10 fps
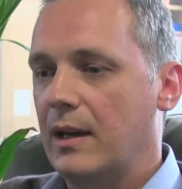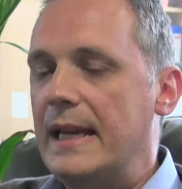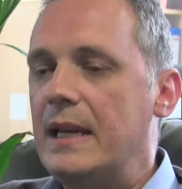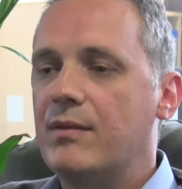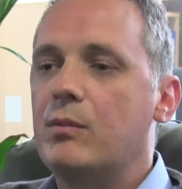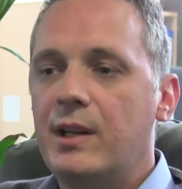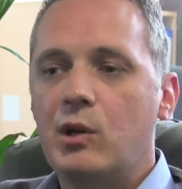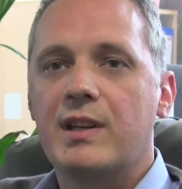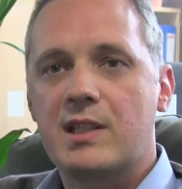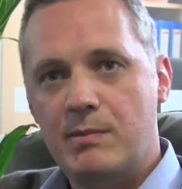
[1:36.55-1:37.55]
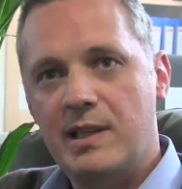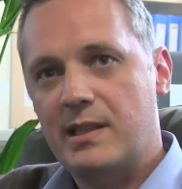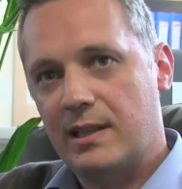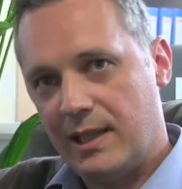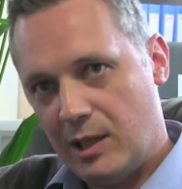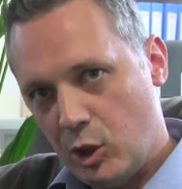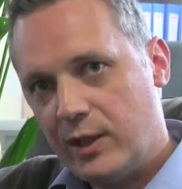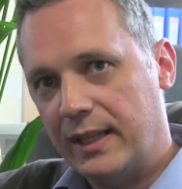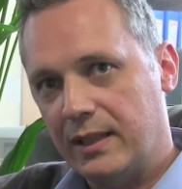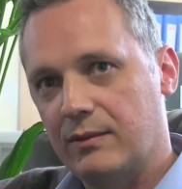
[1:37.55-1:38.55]
even when you're explicitly
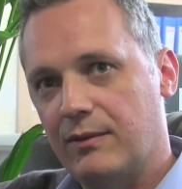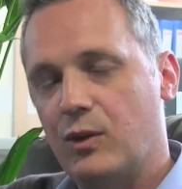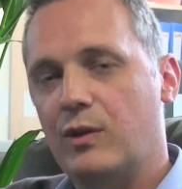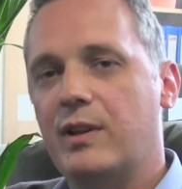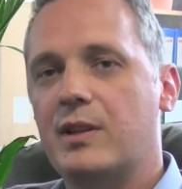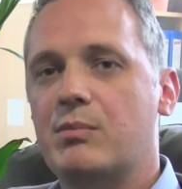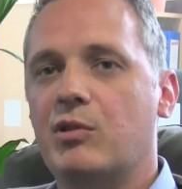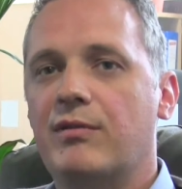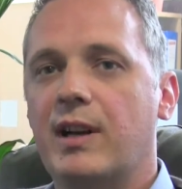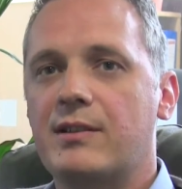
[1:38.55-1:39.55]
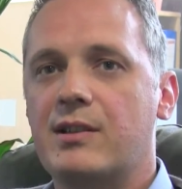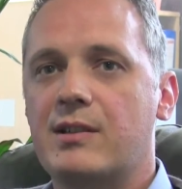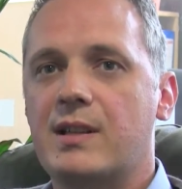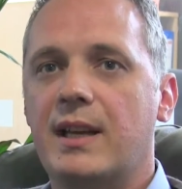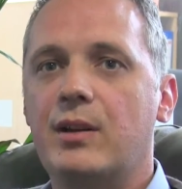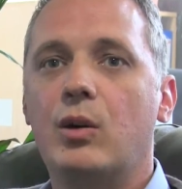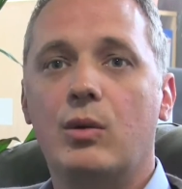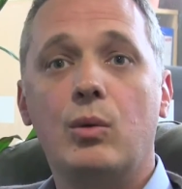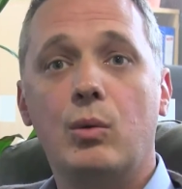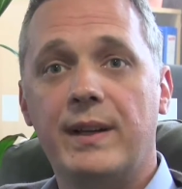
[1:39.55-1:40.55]
looking for vertebral fractures, they're not
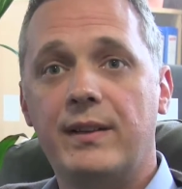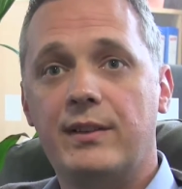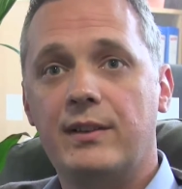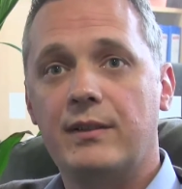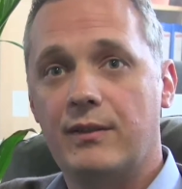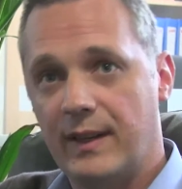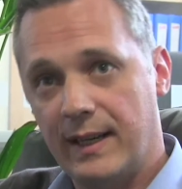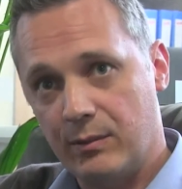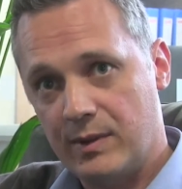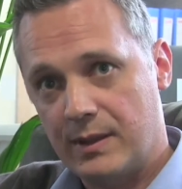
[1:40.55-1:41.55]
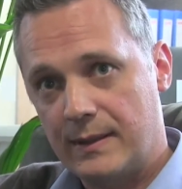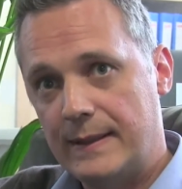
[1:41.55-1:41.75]
always found,